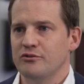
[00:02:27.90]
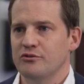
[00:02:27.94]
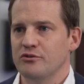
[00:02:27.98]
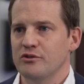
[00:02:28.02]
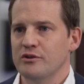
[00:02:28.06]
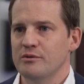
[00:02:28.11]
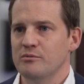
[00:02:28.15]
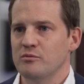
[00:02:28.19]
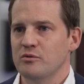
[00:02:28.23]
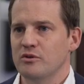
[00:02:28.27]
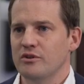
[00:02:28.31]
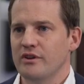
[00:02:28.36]

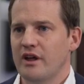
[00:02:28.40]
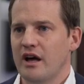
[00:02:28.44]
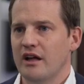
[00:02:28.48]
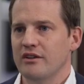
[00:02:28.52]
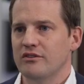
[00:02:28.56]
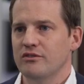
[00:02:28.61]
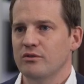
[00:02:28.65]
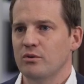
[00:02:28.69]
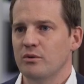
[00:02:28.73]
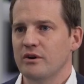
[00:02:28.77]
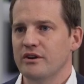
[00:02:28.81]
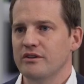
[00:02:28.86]
trim will
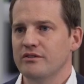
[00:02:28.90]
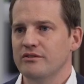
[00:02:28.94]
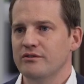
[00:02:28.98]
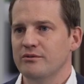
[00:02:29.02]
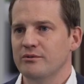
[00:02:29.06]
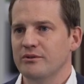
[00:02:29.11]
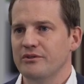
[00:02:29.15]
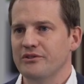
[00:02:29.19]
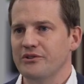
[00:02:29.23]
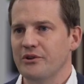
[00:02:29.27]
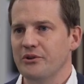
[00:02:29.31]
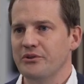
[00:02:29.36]
not
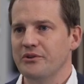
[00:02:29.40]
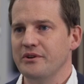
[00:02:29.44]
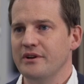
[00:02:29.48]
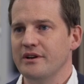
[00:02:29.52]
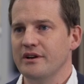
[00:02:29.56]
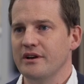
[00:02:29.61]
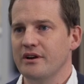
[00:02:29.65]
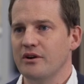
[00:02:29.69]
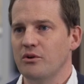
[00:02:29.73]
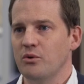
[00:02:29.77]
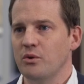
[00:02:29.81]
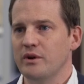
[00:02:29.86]
twist, resulting
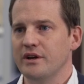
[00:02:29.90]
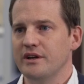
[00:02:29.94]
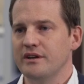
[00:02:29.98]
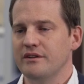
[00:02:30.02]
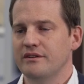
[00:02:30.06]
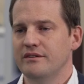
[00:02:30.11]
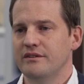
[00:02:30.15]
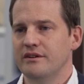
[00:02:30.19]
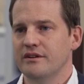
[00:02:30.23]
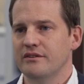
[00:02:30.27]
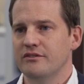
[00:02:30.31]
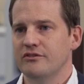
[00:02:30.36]
in a quick
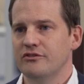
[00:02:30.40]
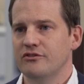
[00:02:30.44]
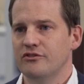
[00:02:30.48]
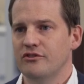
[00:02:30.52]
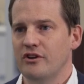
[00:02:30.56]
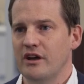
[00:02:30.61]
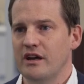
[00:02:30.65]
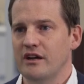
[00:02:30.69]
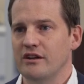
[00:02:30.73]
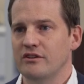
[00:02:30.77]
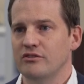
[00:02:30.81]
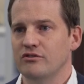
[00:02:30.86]
disc
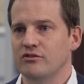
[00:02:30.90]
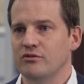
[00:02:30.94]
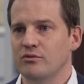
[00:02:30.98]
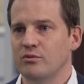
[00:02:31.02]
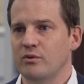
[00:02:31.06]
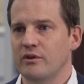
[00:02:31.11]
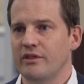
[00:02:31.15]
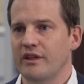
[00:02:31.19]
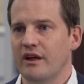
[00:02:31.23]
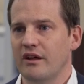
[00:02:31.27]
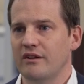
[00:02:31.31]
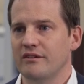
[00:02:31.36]
change
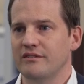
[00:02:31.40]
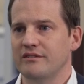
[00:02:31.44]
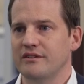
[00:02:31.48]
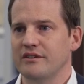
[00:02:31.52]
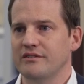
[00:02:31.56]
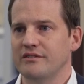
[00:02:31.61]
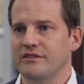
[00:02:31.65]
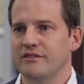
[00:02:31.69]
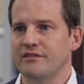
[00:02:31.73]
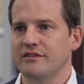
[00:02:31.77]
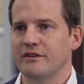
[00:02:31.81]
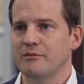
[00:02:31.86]
without
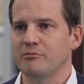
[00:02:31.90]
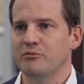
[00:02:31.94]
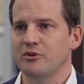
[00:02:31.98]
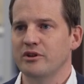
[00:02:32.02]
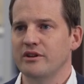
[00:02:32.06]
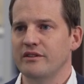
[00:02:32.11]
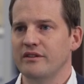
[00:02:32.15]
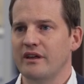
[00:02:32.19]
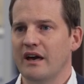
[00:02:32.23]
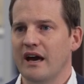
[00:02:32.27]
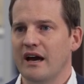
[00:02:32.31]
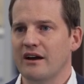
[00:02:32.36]

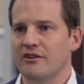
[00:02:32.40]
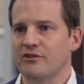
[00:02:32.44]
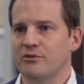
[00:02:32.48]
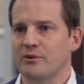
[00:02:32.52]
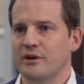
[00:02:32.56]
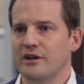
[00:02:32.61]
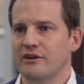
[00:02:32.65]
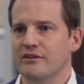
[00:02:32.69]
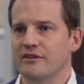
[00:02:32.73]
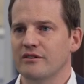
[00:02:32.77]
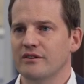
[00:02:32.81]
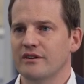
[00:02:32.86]
disassembling the
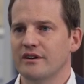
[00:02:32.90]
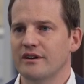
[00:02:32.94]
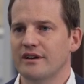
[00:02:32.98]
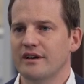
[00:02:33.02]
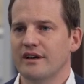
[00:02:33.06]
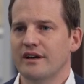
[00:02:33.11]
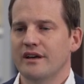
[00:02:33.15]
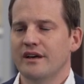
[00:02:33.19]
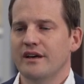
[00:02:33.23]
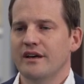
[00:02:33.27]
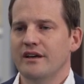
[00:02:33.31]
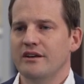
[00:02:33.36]
actuator.
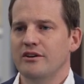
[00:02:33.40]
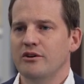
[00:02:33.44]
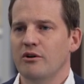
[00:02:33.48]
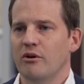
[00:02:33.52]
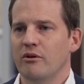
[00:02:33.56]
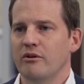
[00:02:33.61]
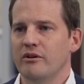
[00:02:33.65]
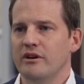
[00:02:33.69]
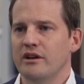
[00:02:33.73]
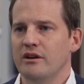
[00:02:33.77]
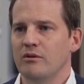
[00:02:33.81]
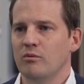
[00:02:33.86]
You
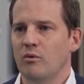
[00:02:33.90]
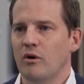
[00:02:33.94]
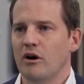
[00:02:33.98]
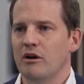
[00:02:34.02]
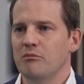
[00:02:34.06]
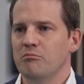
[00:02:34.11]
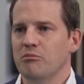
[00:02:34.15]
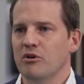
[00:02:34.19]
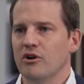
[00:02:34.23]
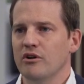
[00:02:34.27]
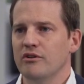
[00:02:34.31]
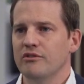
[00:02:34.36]
only need
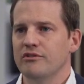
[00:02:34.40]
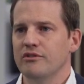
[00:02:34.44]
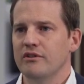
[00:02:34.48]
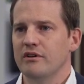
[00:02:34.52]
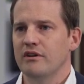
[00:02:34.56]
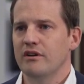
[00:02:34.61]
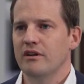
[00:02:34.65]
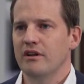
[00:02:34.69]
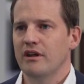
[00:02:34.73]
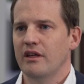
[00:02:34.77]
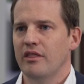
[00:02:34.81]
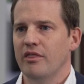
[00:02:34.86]
one
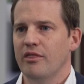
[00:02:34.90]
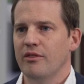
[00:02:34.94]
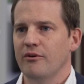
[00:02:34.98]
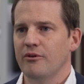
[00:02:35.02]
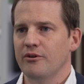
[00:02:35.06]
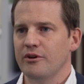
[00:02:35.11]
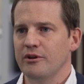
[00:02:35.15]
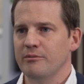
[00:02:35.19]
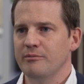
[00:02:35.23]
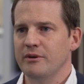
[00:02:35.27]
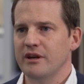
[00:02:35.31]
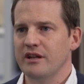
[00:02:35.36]
person and
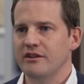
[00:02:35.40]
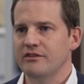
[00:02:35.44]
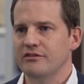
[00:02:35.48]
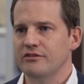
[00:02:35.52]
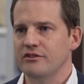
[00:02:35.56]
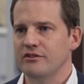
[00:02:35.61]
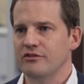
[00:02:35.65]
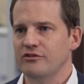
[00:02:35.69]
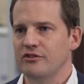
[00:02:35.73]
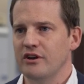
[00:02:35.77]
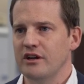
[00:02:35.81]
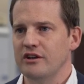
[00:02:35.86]
thirty minutes
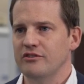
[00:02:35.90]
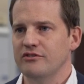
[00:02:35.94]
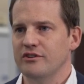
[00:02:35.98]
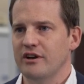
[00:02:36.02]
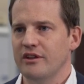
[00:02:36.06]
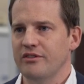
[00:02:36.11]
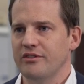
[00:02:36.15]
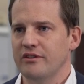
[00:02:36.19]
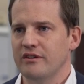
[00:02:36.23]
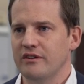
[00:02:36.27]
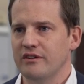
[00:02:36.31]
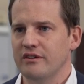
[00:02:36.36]
to change
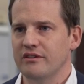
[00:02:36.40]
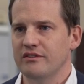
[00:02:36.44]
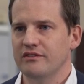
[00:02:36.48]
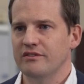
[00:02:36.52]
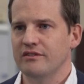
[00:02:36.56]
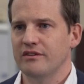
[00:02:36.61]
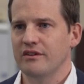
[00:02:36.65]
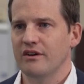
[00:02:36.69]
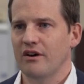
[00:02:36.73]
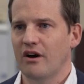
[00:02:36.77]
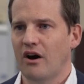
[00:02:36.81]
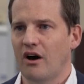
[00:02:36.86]
out the
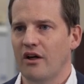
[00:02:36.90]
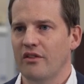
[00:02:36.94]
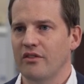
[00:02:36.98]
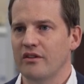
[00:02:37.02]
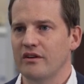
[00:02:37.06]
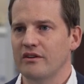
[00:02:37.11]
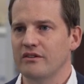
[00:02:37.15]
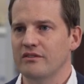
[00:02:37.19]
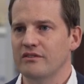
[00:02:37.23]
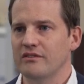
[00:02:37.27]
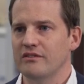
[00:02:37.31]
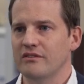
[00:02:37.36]
disc on
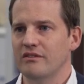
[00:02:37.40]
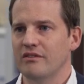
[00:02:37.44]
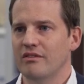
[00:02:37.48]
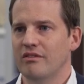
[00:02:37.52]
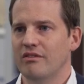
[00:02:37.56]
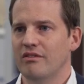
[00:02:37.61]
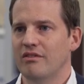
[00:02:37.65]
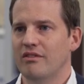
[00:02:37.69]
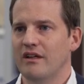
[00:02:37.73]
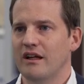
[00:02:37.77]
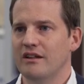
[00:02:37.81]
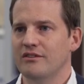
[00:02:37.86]
these.
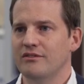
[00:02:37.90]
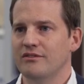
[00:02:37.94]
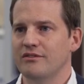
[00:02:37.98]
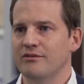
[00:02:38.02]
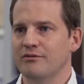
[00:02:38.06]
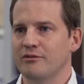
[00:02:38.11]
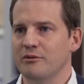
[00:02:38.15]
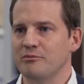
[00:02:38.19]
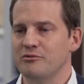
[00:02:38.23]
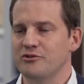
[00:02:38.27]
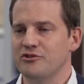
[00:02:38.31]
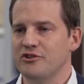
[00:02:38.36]
That's
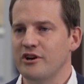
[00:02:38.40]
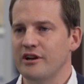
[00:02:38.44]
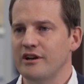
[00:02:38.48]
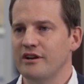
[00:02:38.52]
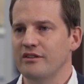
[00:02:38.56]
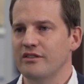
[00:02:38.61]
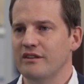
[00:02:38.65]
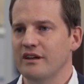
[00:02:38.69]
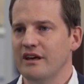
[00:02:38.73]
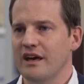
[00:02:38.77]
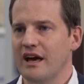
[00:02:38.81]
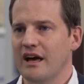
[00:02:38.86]
from
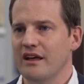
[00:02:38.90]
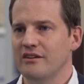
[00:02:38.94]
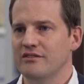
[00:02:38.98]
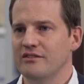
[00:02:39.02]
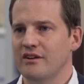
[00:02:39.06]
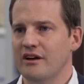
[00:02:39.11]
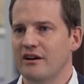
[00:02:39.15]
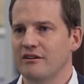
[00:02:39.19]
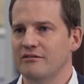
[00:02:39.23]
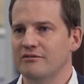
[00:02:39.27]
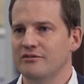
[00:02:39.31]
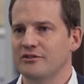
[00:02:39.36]
shutting the gas
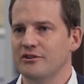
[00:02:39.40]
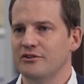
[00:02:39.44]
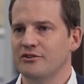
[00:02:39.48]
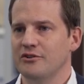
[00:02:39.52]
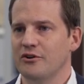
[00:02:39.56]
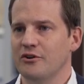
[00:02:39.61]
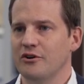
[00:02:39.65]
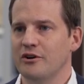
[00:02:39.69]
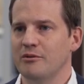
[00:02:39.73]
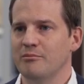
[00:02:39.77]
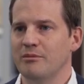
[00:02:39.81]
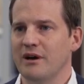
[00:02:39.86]
off to
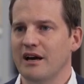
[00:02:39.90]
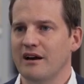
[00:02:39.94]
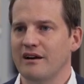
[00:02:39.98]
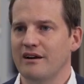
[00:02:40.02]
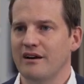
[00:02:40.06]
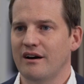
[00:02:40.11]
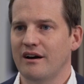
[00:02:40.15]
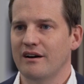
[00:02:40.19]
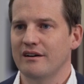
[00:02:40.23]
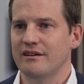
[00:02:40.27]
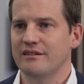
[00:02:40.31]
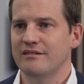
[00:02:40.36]
turning back
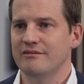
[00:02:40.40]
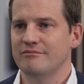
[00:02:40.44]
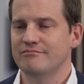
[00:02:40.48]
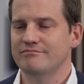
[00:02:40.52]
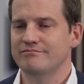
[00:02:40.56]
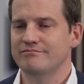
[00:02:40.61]
on.